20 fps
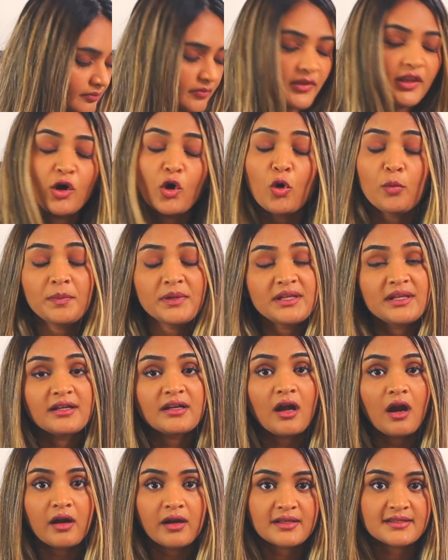The OPT
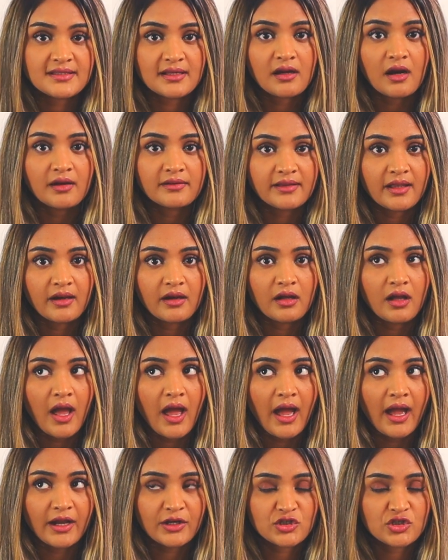card is a card that
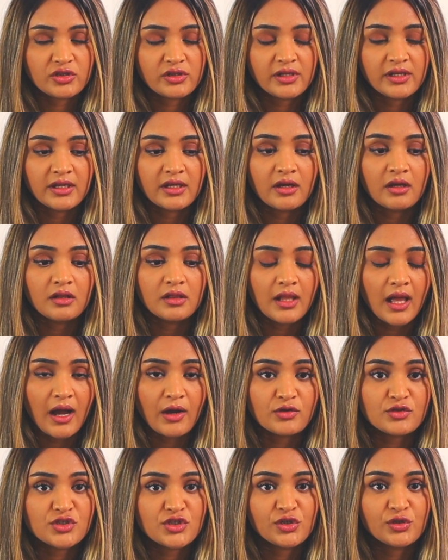actually
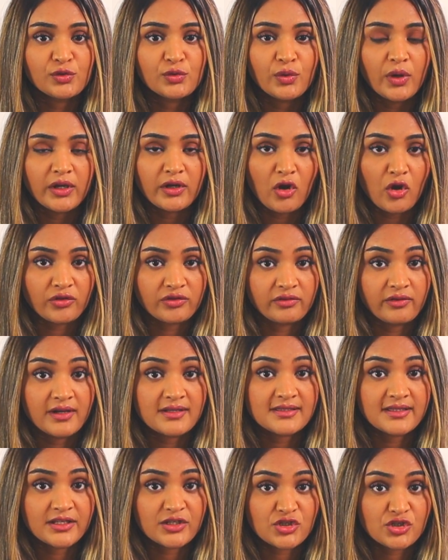allows you an
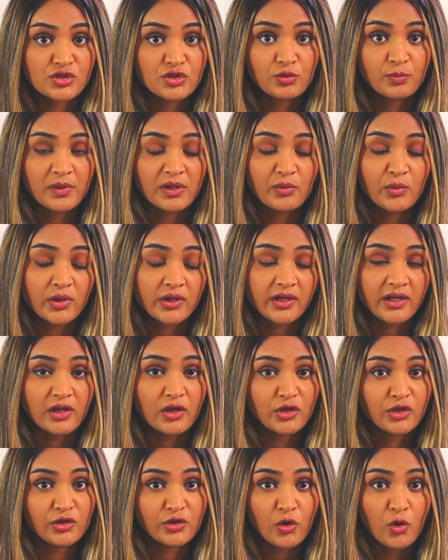authorization to be working
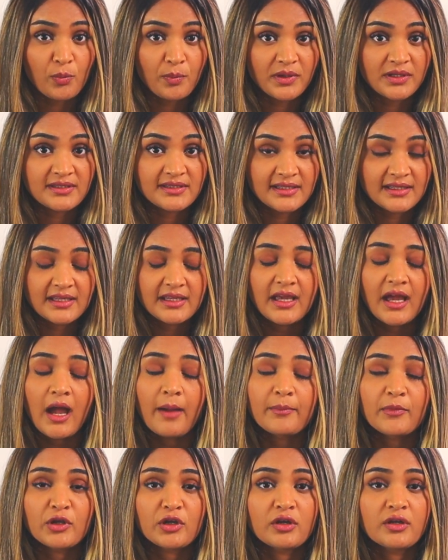on your OPT.
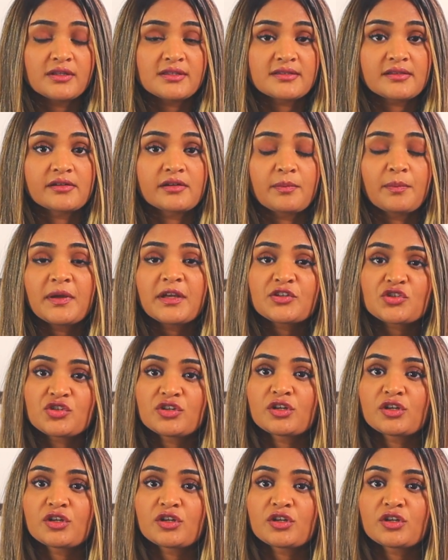I'm gonna insert a picture.